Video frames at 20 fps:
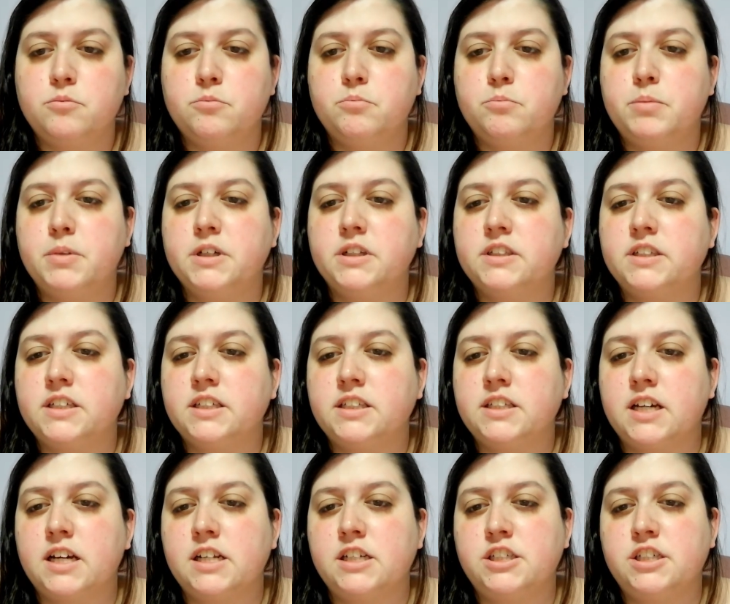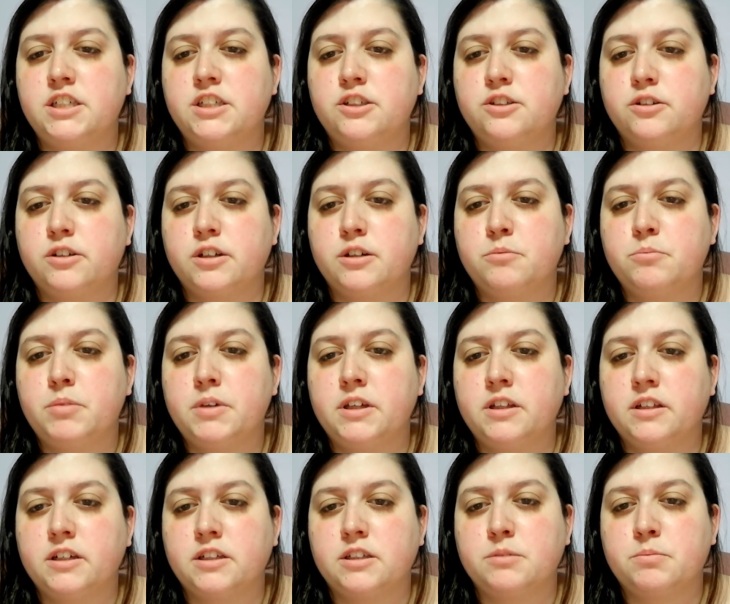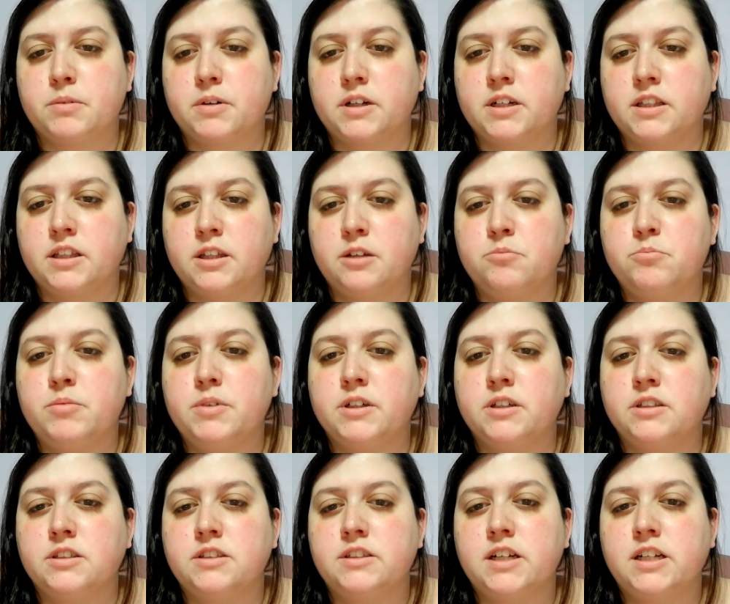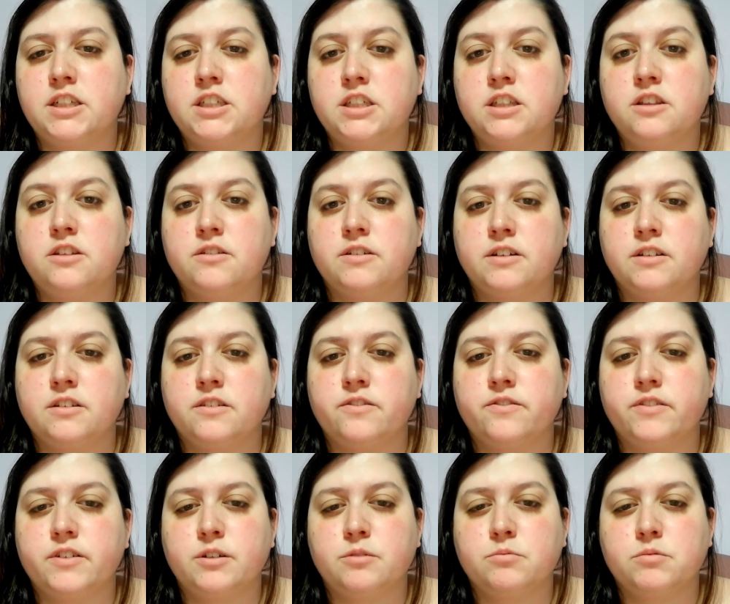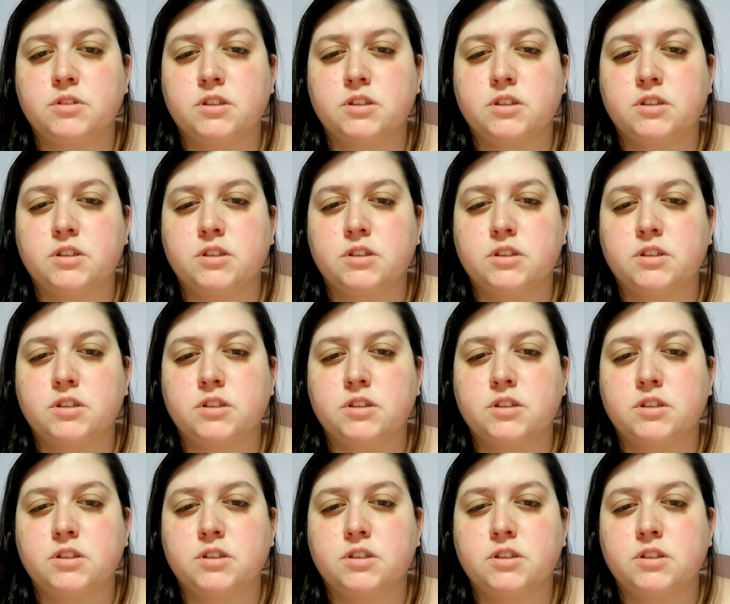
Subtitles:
Building tension, Jordan Peele expertly builds tension throughout the film,